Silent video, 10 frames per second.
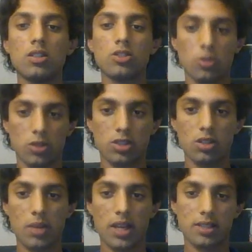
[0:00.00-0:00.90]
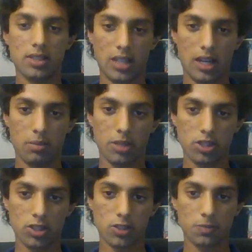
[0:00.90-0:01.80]
source domain state
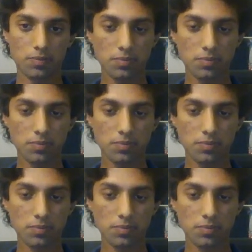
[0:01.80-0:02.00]
images.